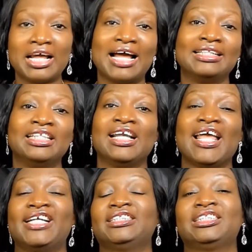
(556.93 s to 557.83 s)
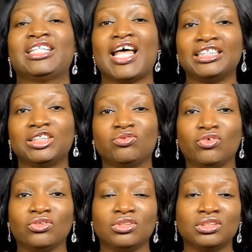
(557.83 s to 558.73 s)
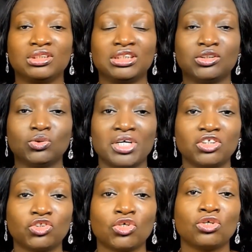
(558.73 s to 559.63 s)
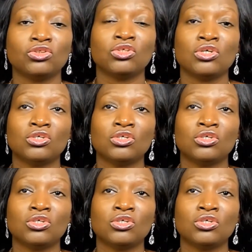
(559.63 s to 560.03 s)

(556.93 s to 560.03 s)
and the S stands for situation.